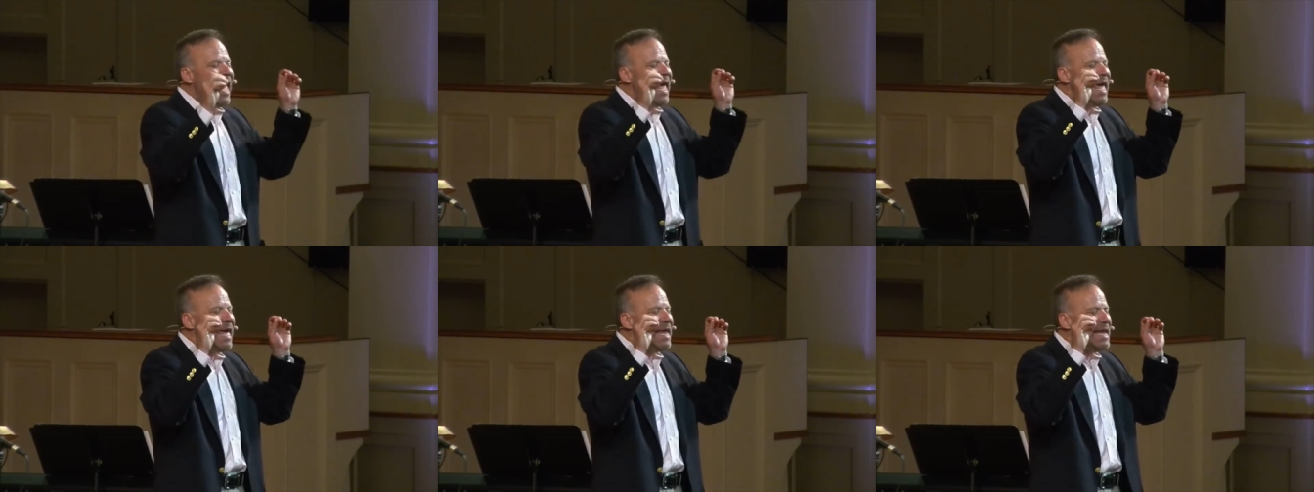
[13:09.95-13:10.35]

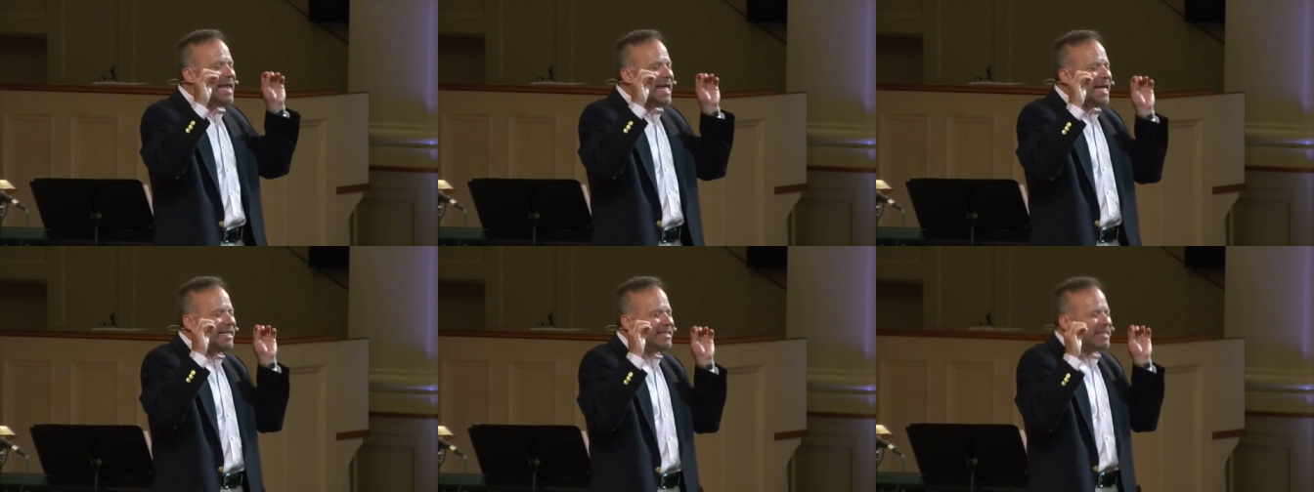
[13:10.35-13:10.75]
in
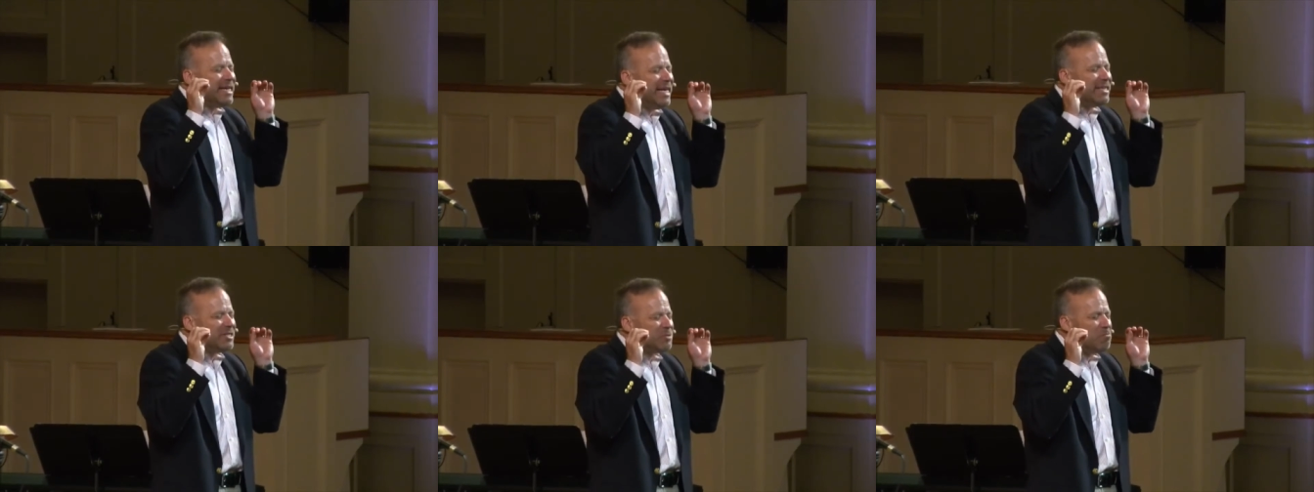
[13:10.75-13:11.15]
its,
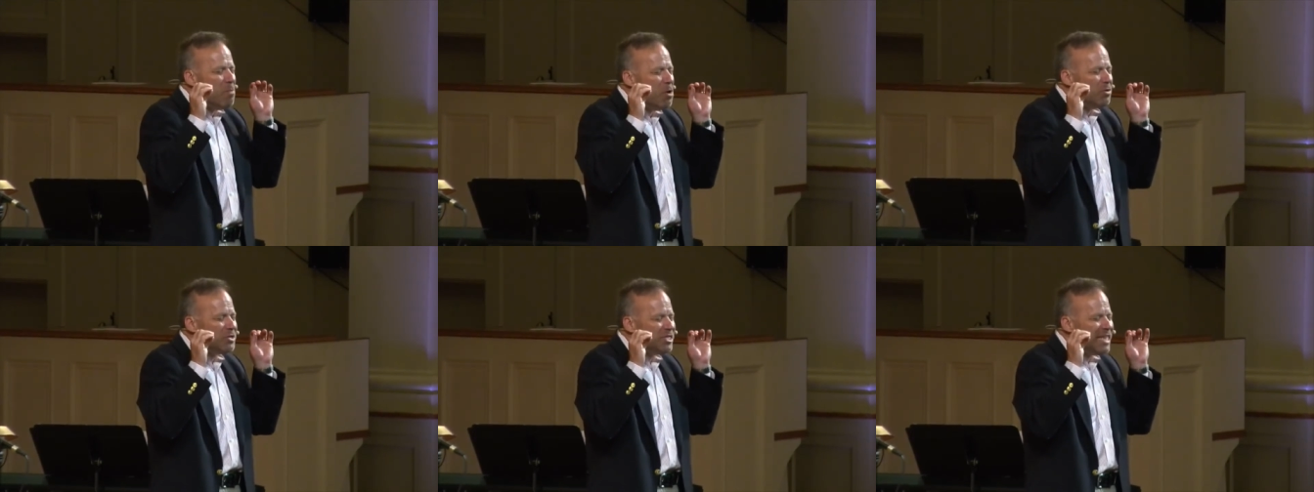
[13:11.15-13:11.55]
its
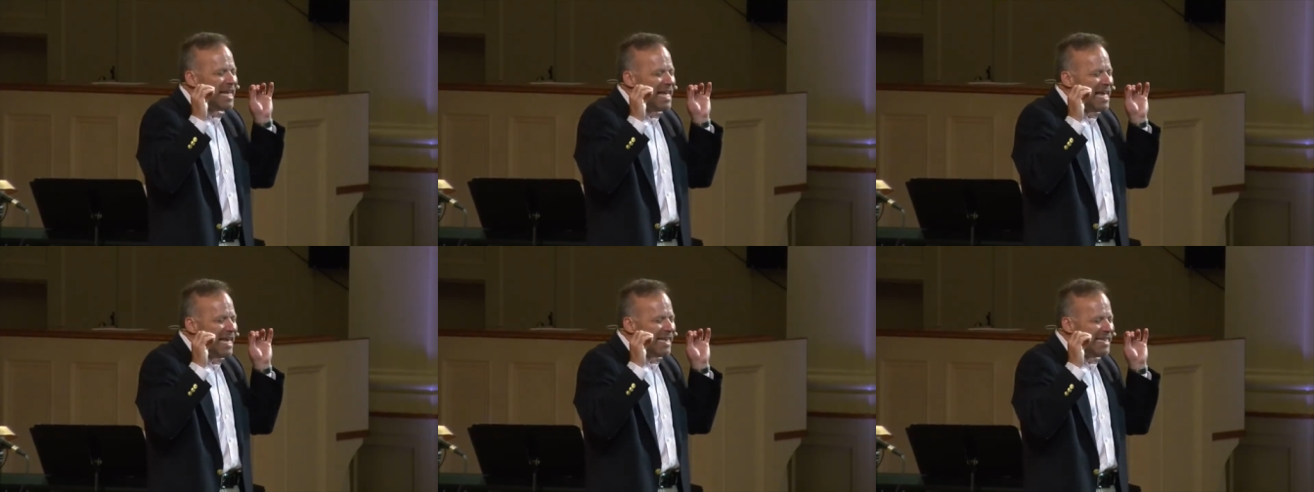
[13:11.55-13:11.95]
most
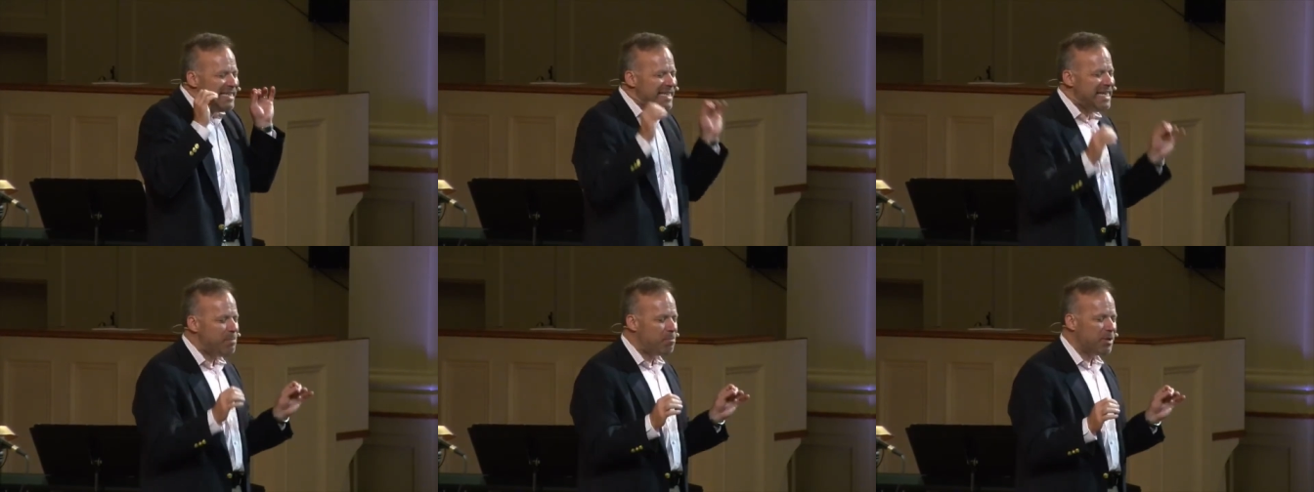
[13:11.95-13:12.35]

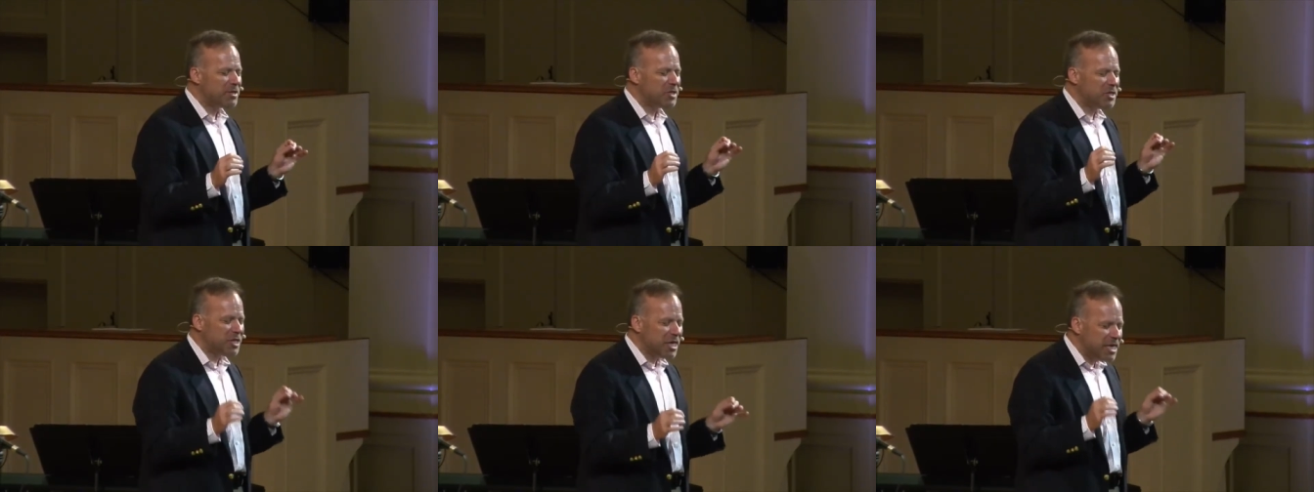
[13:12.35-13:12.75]

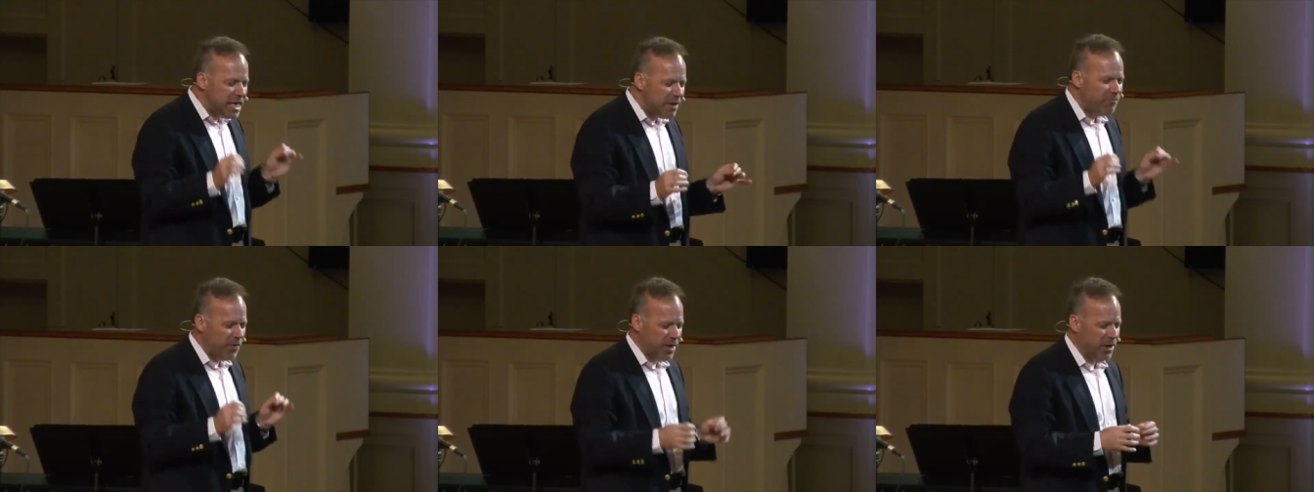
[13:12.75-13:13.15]
deepest,
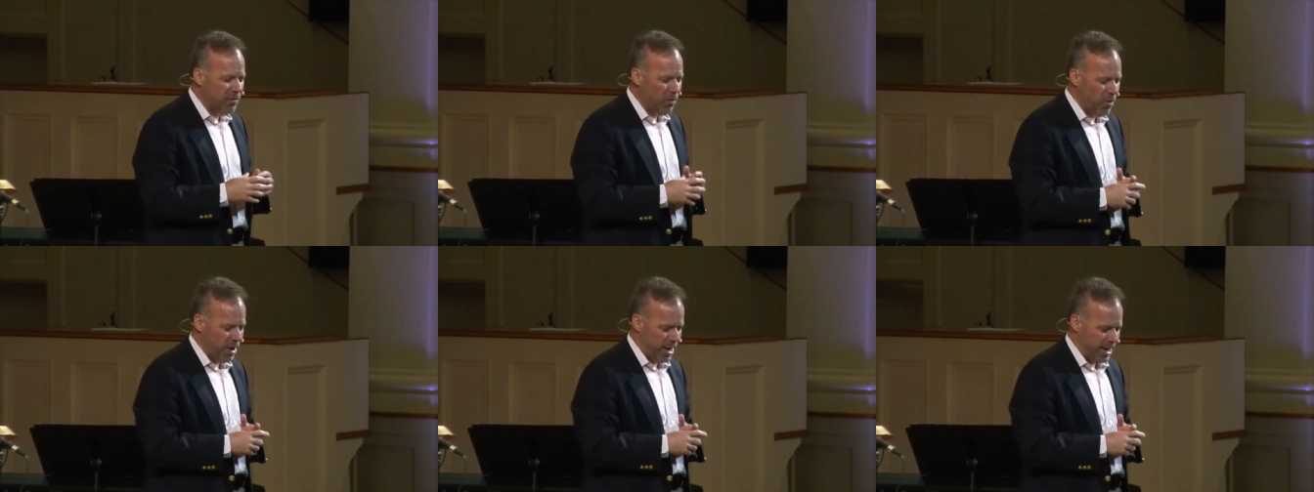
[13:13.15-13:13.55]

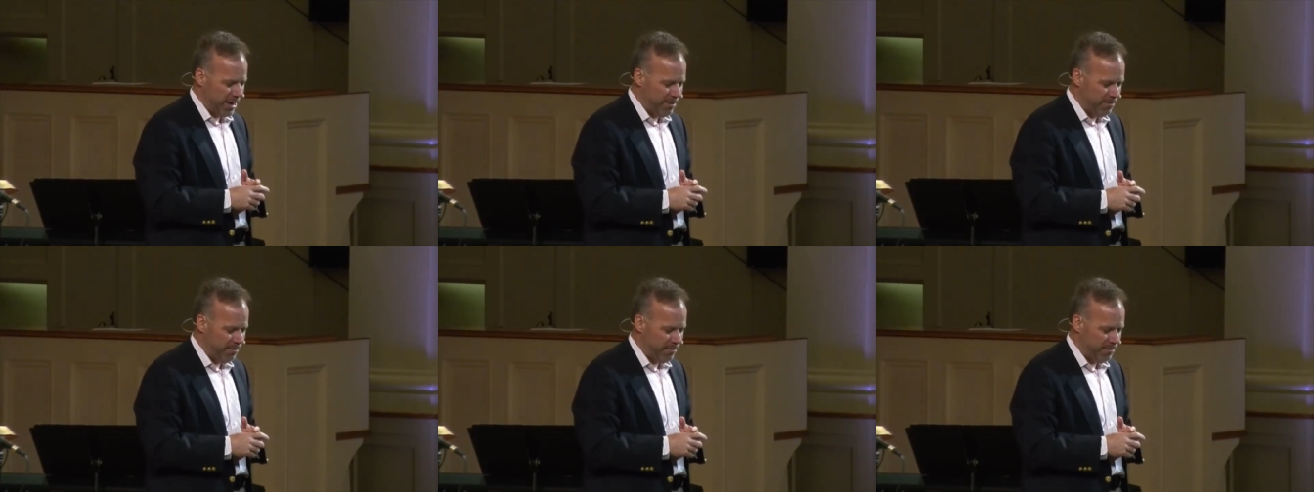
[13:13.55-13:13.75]
significant way.